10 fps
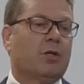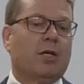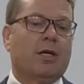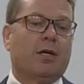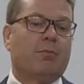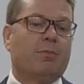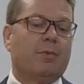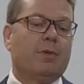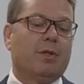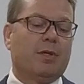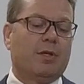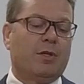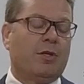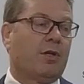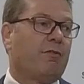
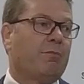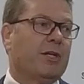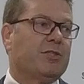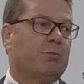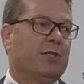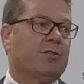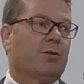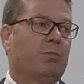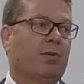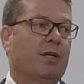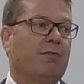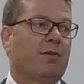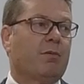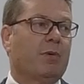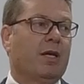The only information to me is I believe
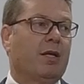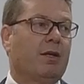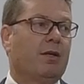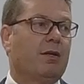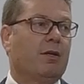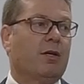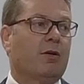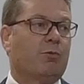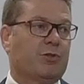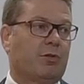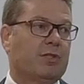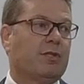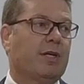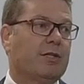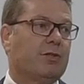that the man resides
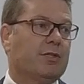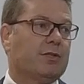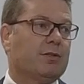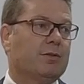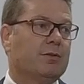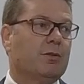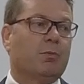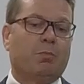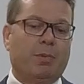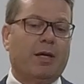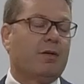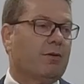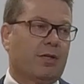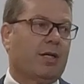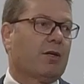at the address, but
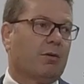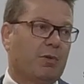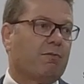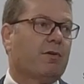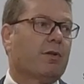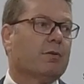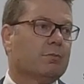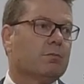I can't comment further.